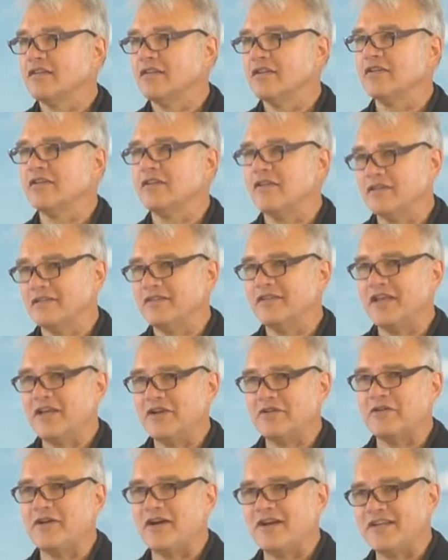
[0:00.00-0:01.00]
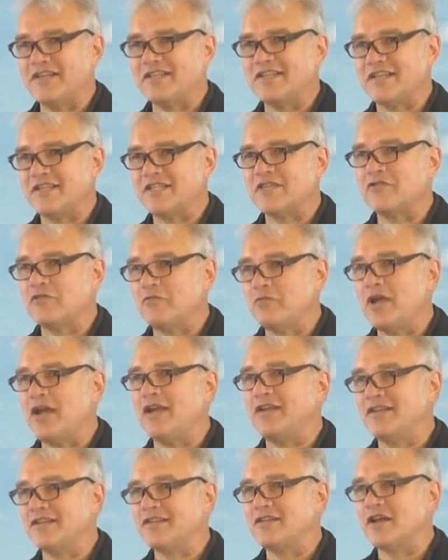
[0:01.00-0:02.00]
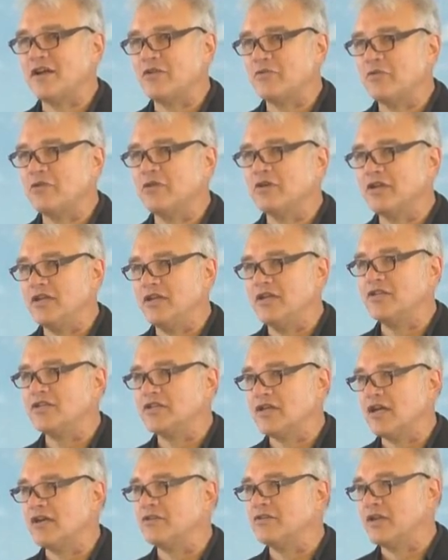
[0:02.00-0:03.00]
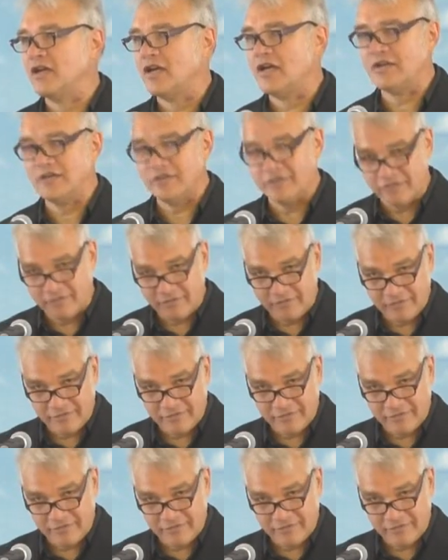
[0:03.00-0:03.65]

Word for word: Little later on, he says, if a man does not work, he shall not.